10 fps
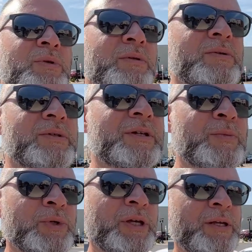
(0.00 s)
There's a
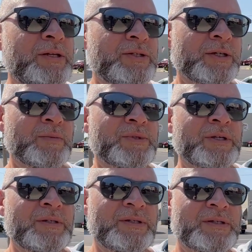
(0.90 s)
couple candy shops on
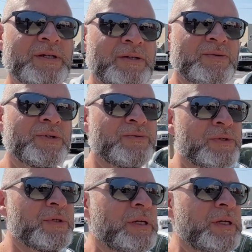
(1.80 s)
this side of the river.